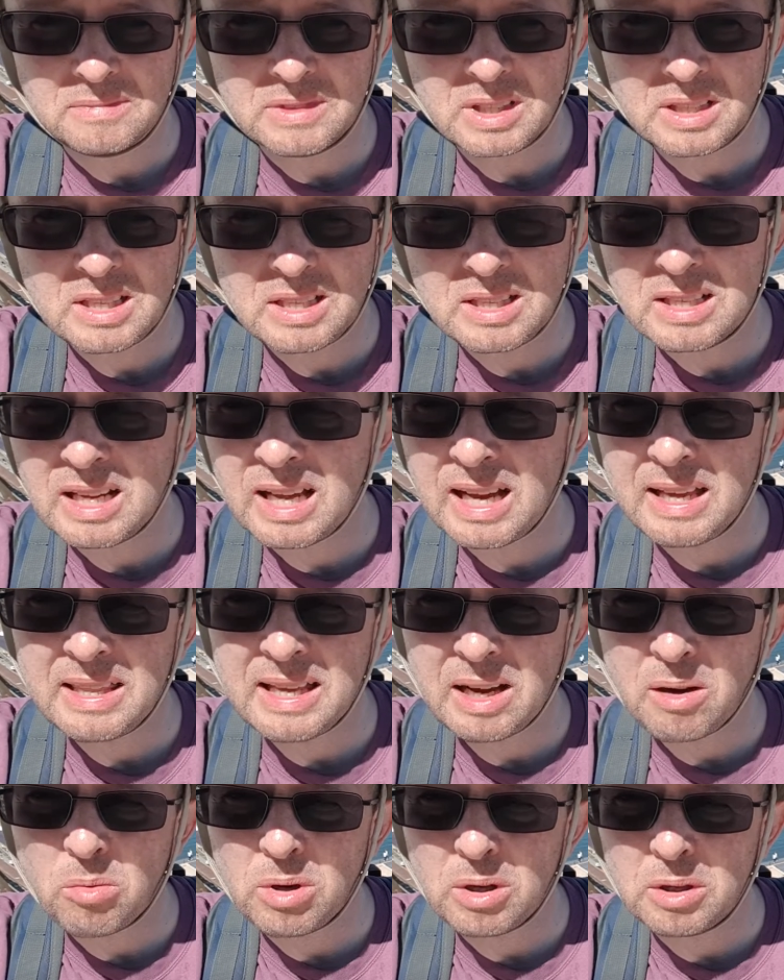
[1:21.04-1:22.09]
they didn't like
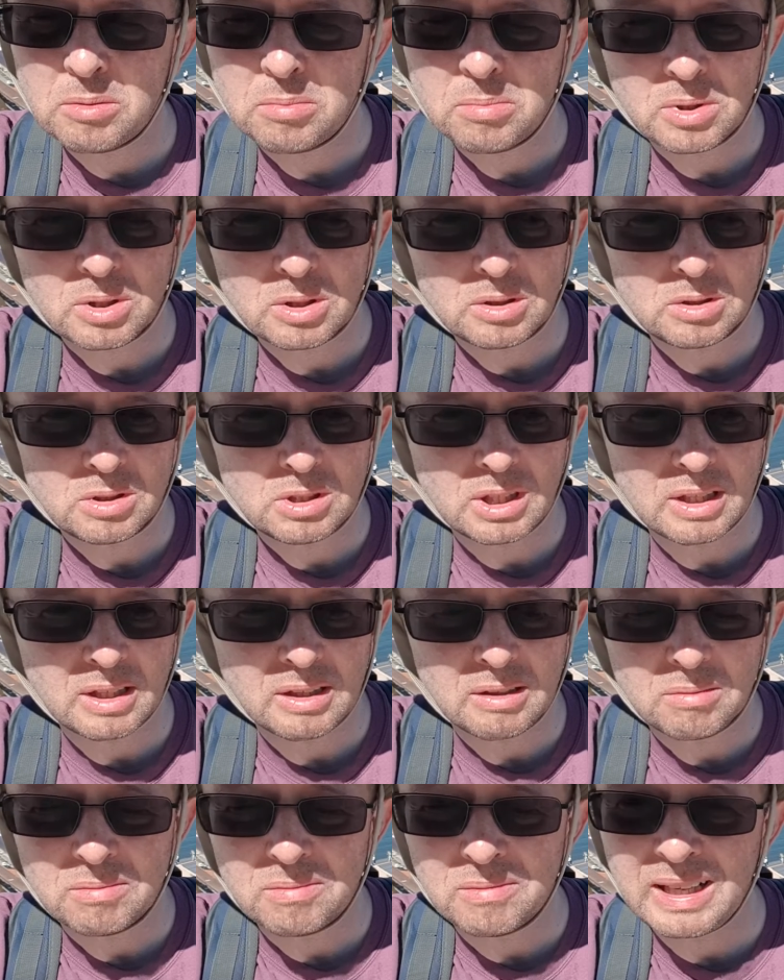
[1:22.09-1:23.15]
that one, but
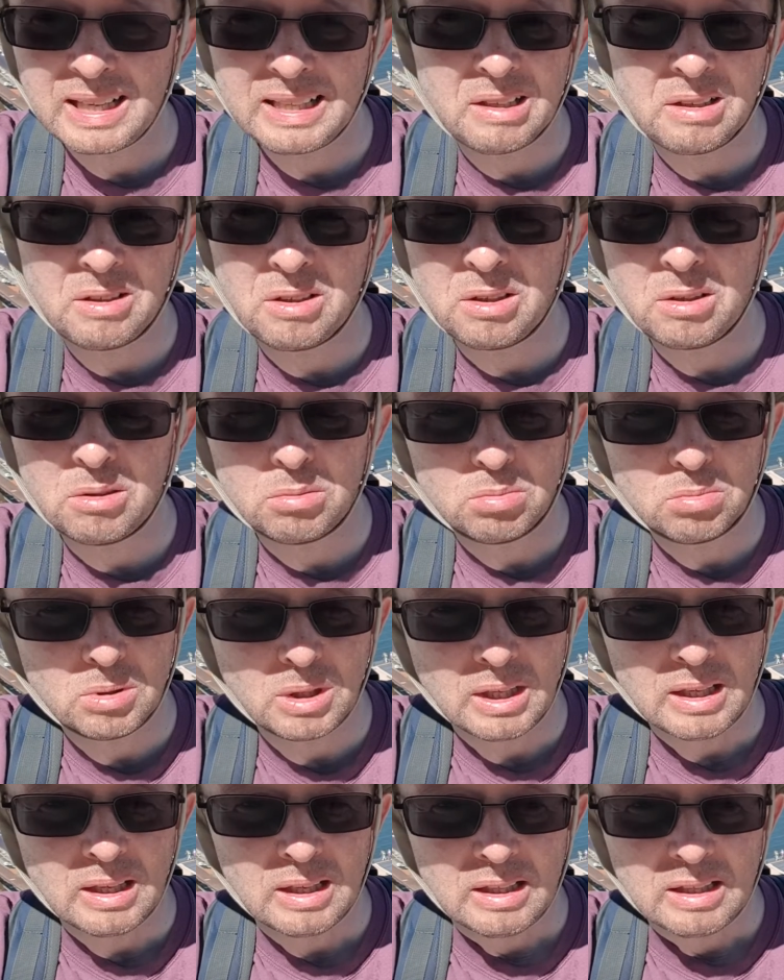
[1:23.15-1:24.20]
I don't know,
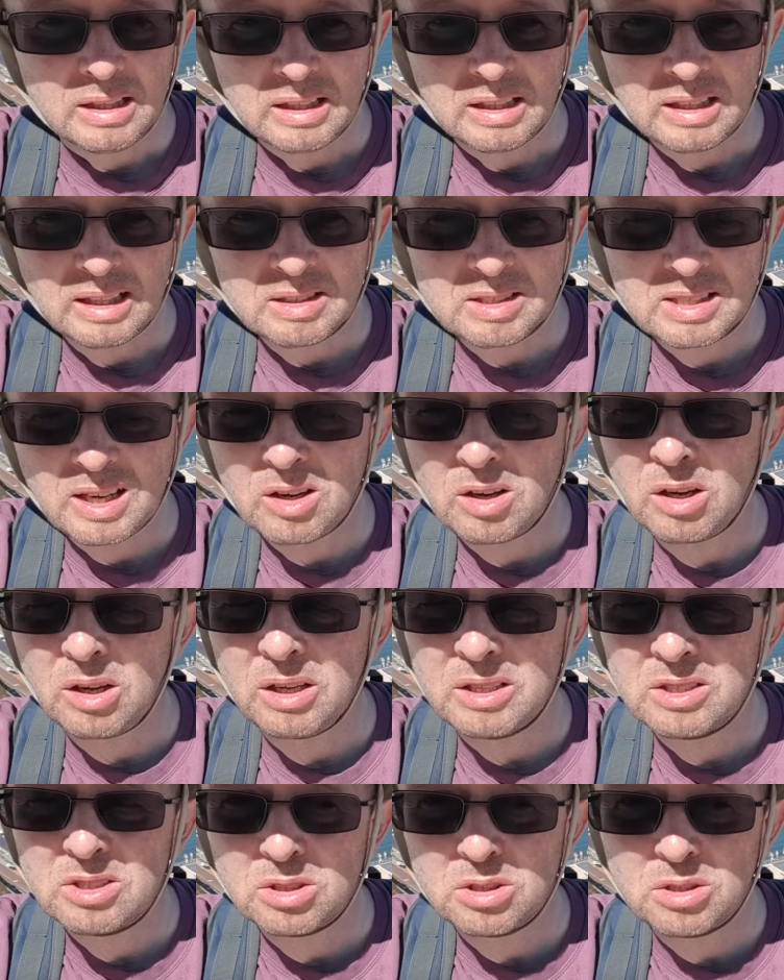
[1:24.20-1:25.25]
it's all
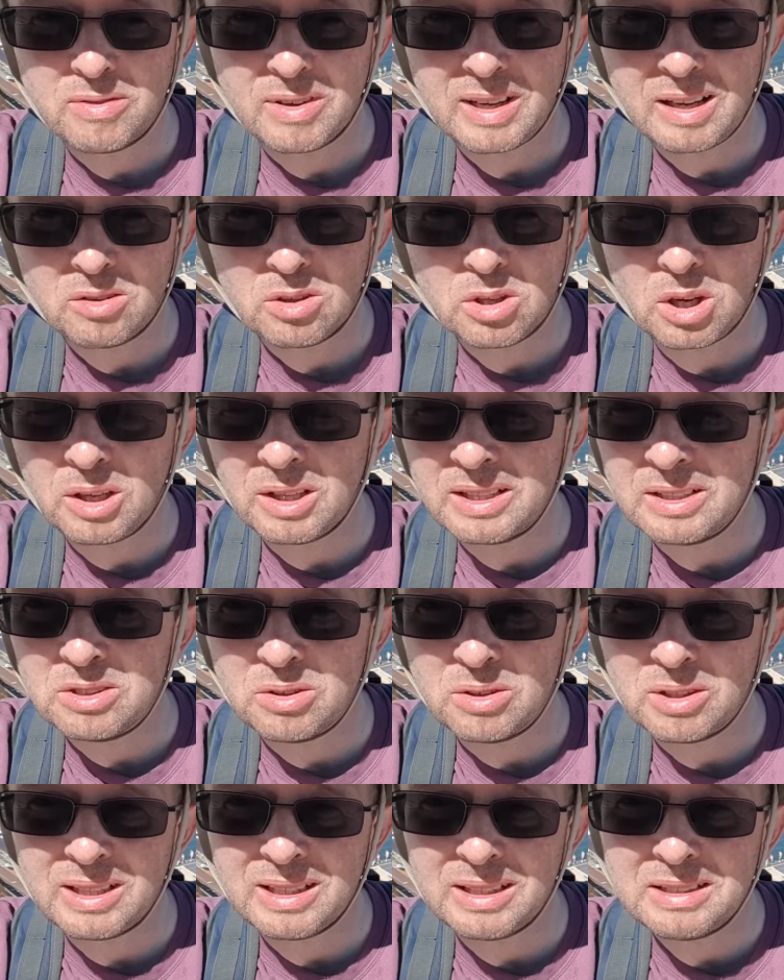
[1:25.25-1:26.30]
sort of alcoholic,
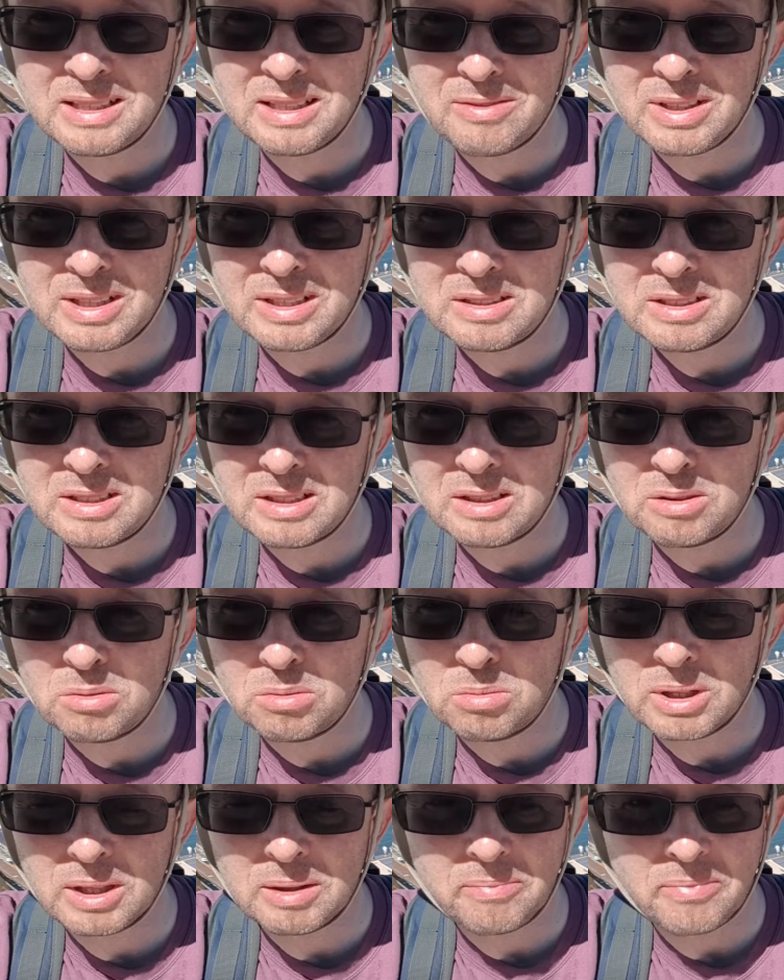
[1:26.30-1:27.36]
so I can't have it,
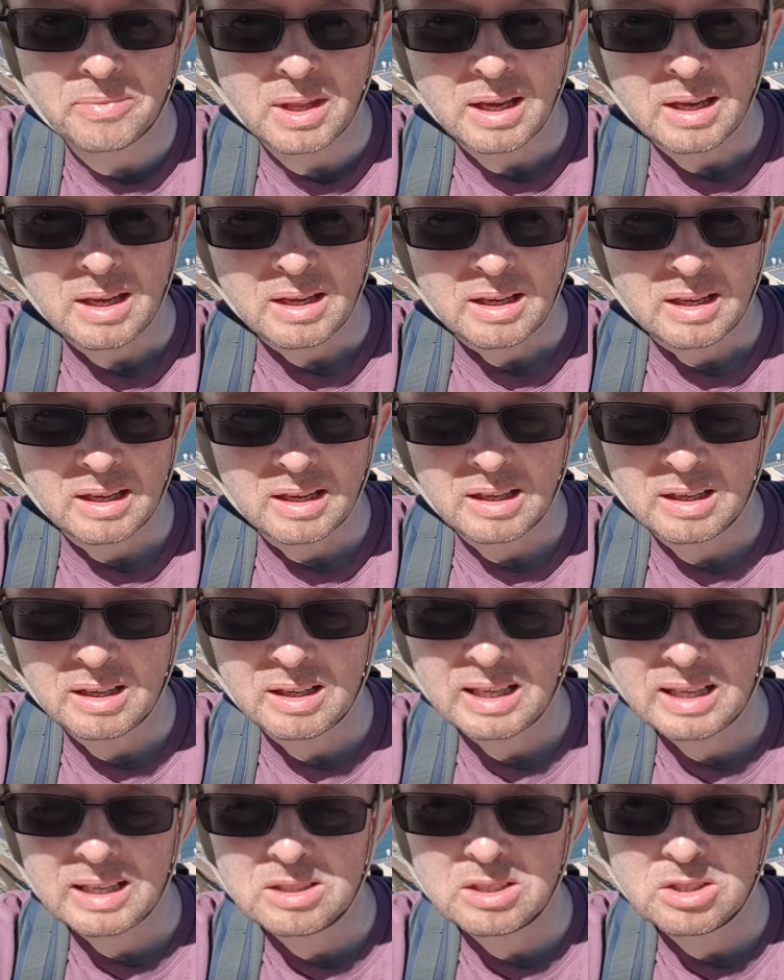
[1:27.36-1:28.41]
so I
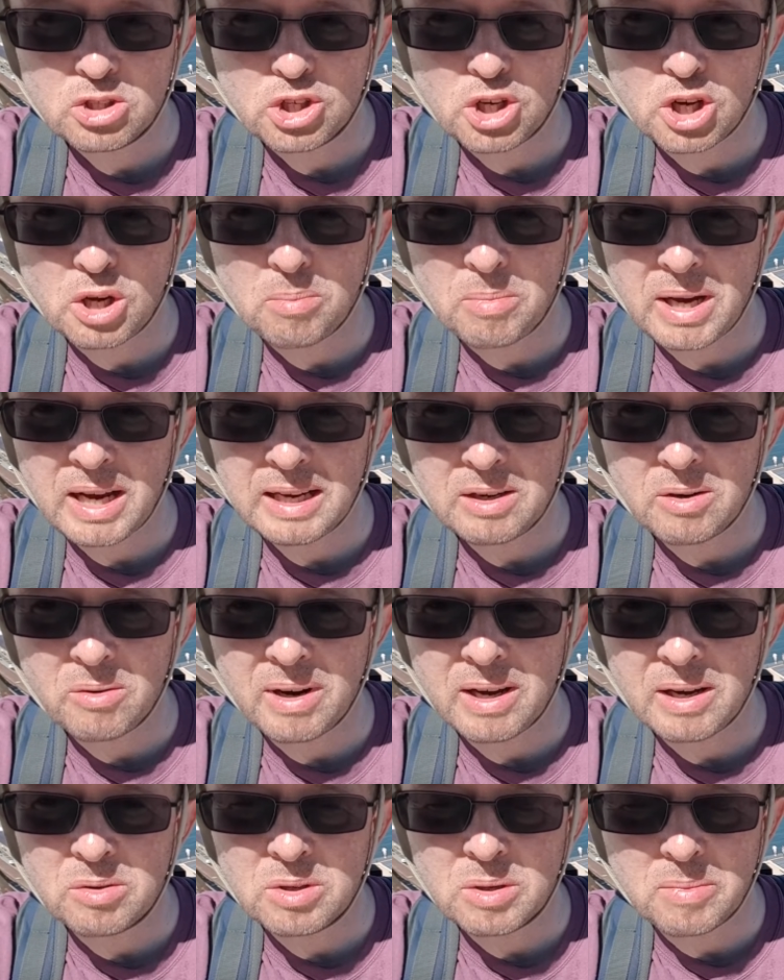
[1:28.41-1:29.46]
had to share mine
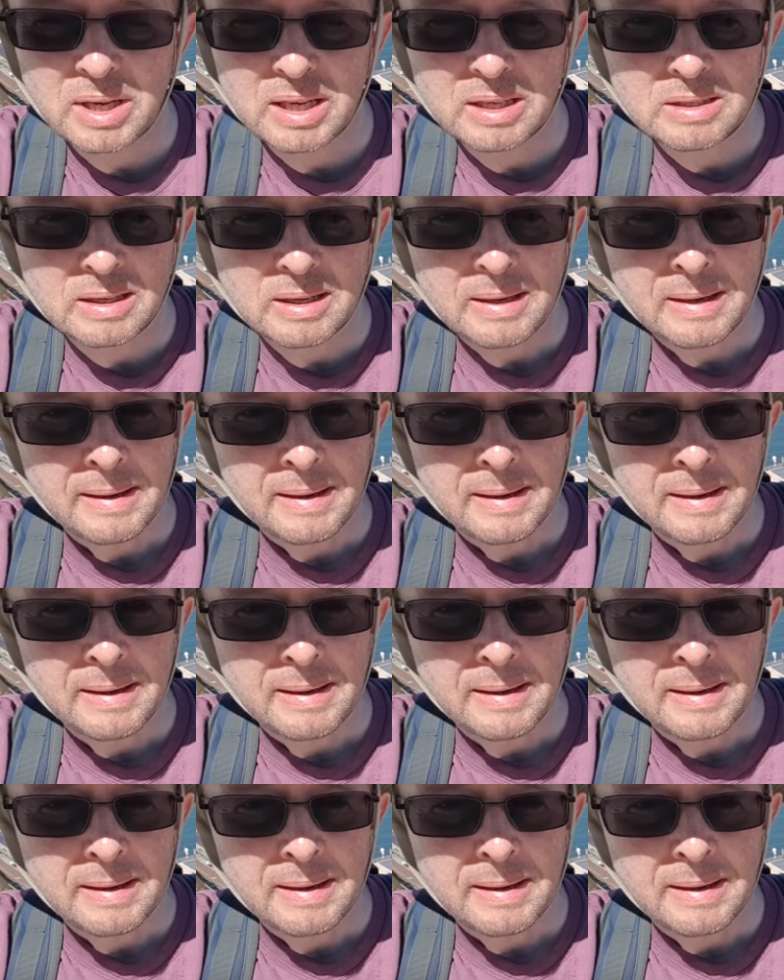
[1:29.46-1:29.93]
around a bit.